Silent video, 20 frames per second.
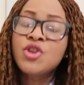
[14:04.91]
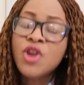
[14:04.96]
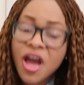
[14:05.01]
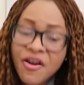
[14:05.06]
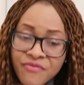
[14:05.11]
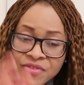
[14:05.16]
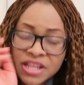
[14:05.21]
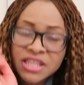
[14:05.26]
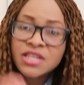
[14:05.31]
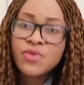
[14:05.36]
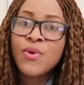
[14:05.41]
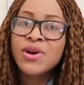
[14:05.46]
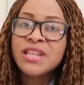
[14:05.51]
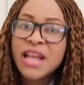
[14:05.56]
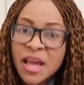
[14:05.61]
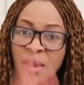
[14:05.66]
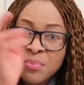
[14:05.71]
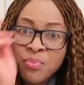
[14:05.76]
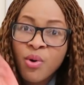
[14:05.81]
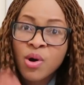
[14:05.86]
Everything where
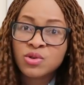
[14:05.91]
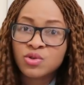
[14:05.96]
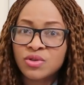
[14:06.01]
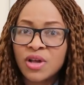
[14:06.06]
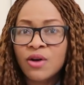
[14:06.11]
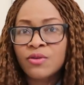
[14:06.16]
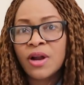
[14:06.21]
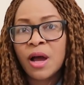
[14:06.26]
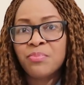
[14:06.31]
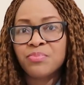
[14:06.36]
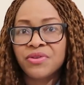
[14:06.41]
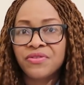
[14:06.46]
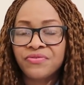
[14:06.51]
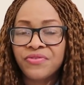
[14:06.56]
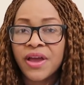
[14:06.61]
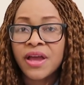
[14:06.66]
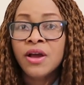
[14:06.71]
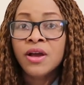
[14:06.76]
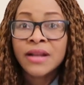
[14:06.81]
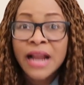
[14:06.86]
they import now I
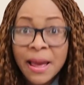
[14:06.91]
prefer.